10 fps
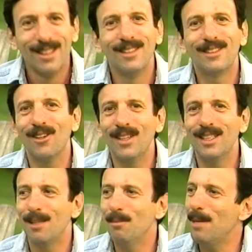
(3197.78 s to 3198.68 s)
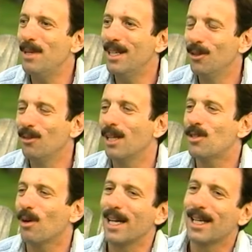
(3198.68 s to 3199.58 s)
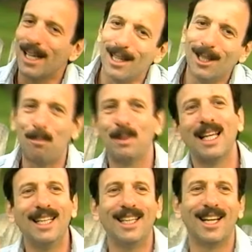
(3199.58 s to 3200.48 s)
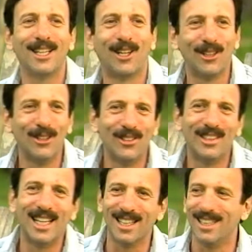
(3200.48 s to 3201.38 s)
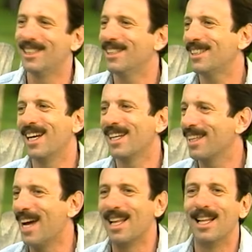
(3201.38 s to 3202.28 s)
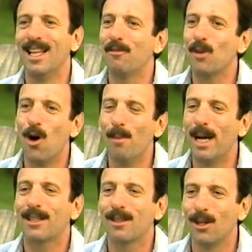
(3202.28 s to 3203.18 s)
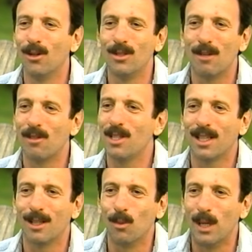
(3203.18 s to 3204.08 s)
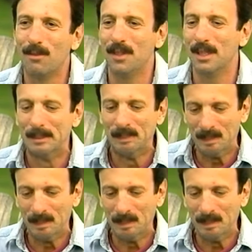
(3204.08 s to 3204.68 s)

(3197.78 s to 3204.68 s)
So he said, "Maybe in New Delhi." So I get on a plane and I go to New Delhi, just like that. I left all my clothes, everything in Whitefield.